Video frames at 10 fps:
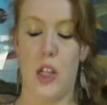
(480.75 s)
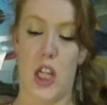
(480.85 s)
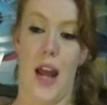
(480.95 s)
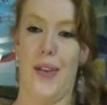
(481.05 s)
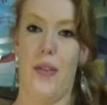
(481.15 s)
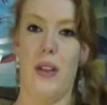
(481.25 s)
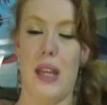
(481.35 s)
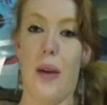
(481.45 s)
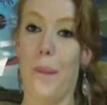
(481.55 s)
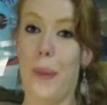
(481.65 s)
a shadow of a
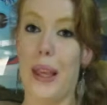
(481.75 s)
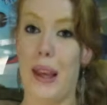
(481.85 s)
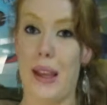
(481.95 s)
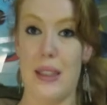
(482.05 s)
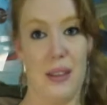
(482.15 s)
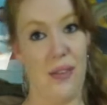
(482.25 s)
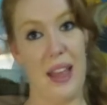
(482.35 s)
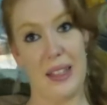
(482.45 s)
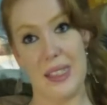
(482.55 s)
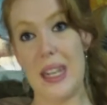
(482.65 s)
doubt, because if
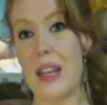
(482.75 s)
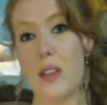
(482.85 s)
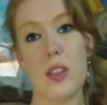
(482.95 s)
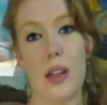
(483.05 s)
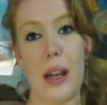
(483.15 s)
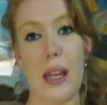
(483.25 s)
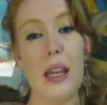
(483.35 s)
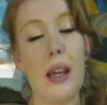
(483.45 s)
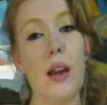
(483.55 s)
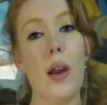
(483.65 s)
that's the answer I
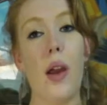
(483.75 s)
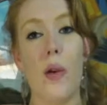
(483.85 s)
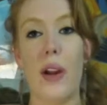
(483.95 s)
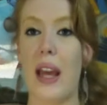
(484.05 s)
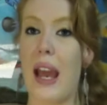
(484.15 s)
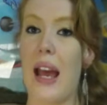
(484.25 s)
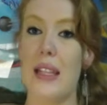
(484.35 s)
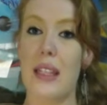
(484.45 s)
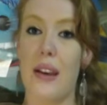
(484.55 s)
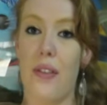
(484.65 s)
hear when I
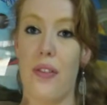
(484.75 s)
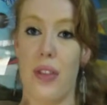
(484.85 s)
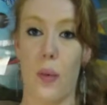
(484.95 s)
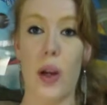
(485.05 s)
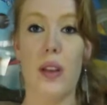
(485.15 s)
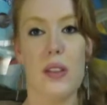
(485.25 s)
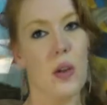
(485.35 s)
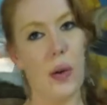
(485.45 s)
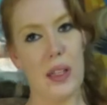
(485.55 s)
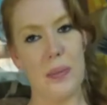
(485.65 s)
ask if the world's
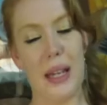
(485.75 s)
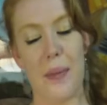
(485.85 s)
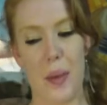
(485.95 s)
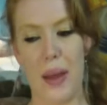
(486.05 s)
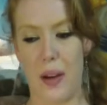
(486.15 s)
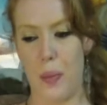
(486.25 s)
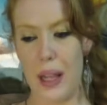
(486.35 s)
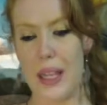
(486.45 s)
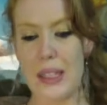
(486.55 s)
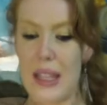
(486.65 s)
going to become a better place,